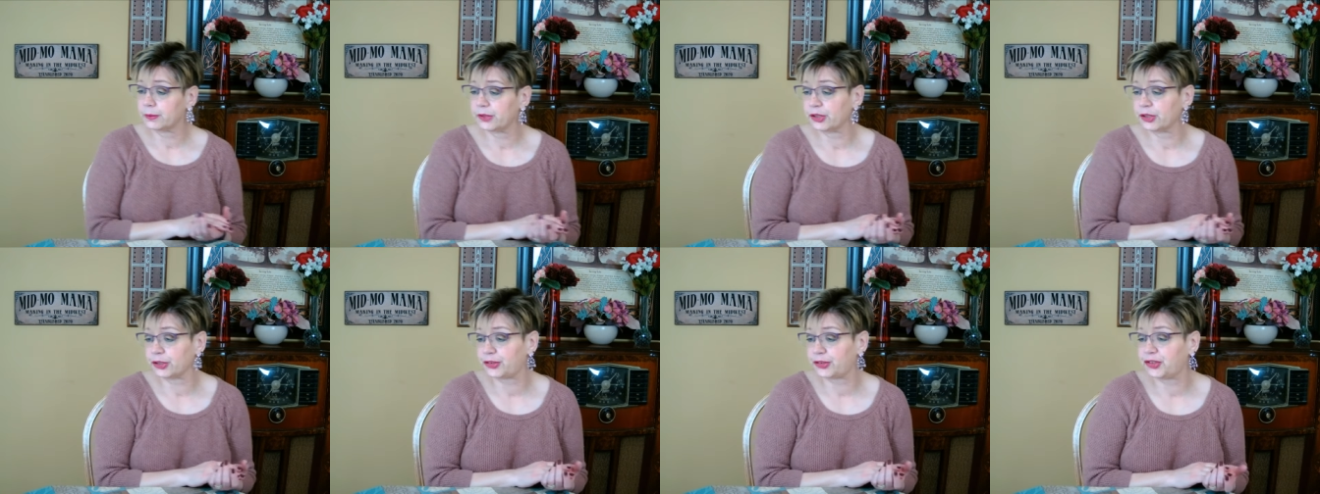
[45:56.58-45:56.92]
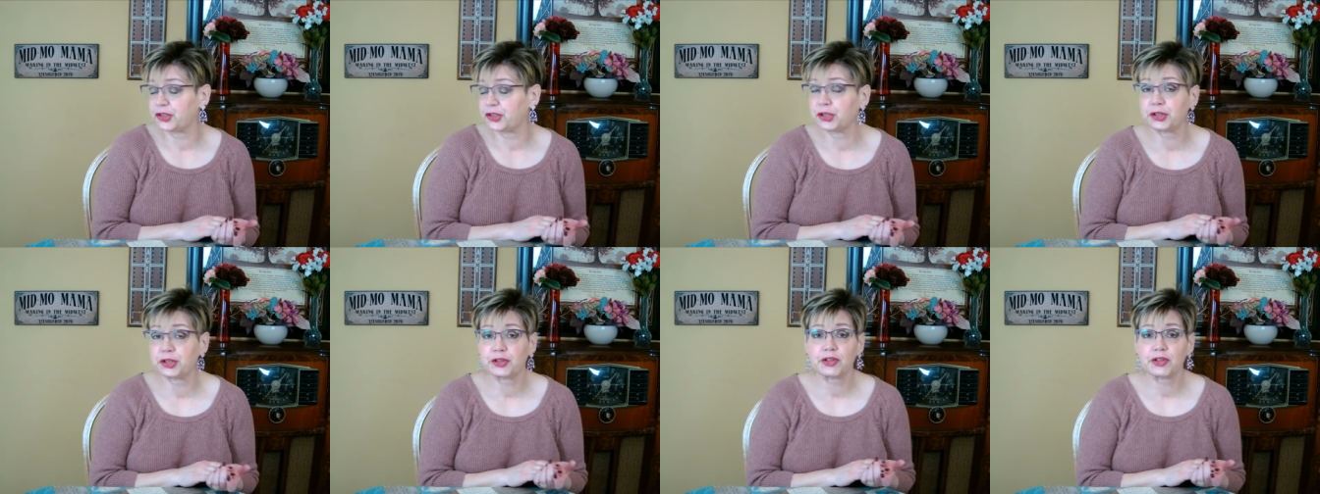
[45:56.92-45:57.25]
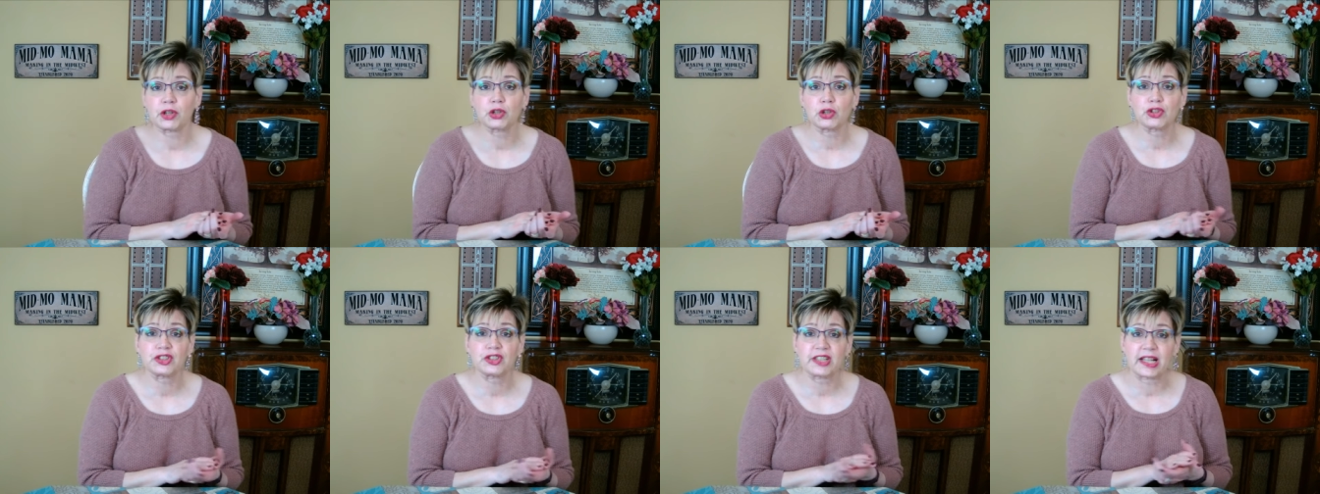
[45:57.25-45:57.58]
your two
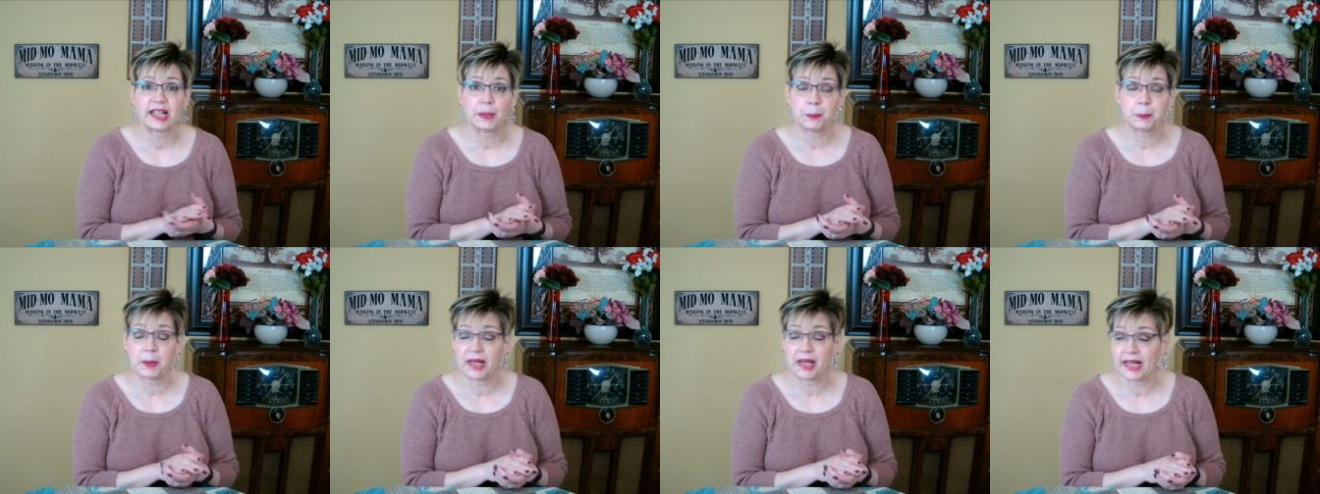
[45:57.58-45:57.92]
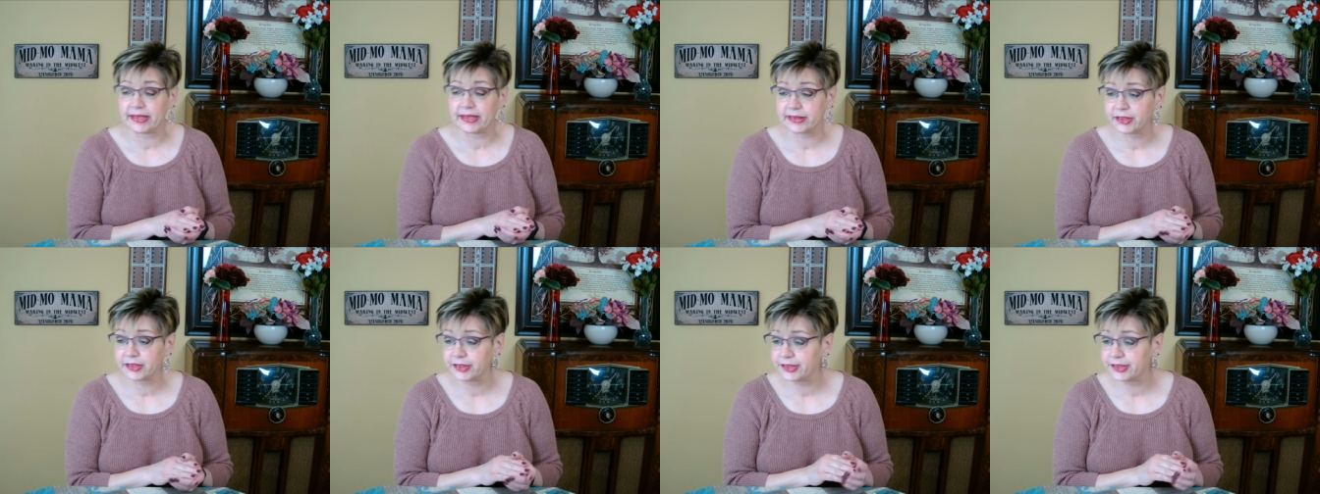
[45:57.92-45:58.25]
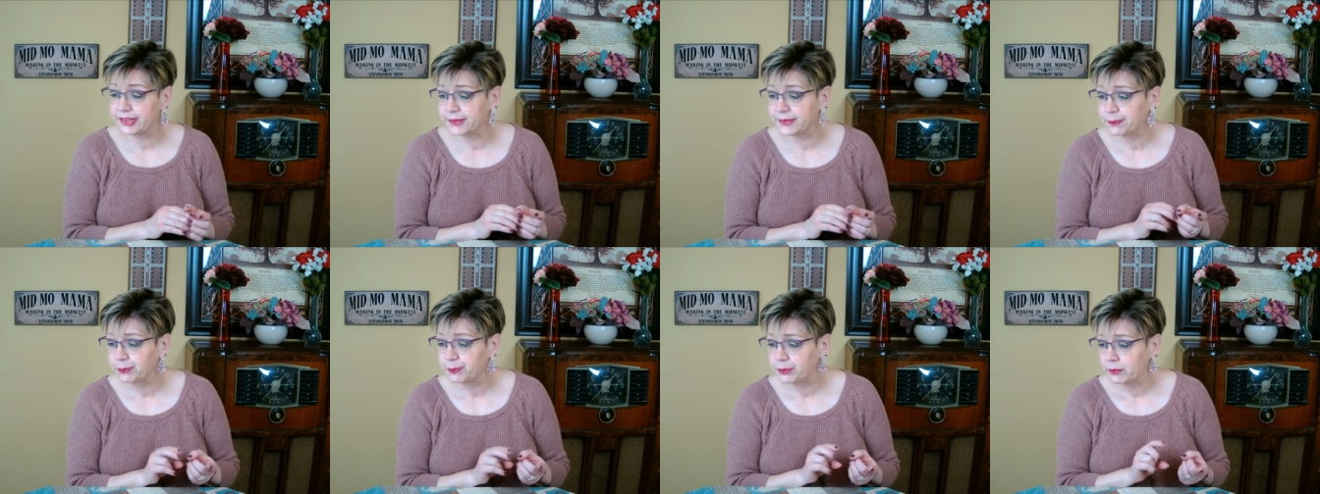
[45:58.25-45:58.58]
crochet patterns